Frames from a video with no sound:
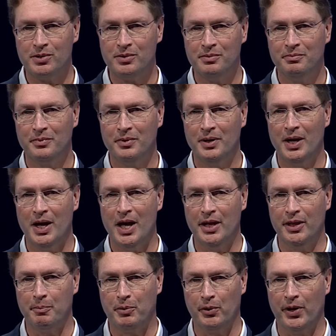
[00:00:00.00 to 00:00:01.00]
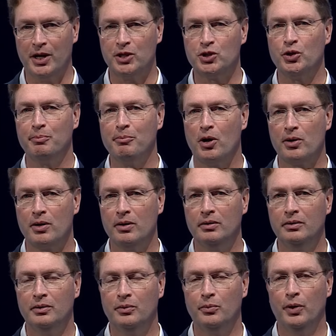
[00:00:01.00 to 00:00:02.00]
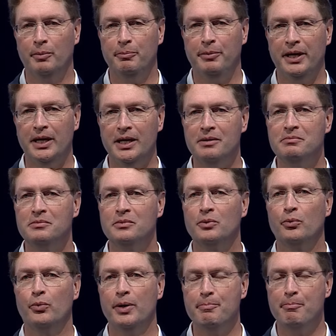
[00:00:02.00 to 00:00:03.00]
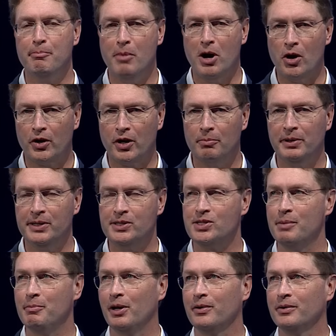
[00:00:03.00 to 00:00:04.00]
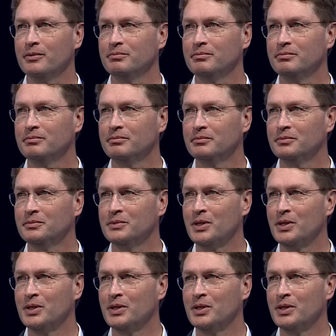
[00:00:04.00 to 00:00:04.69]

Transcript: concept and the production model will be remarkably similar.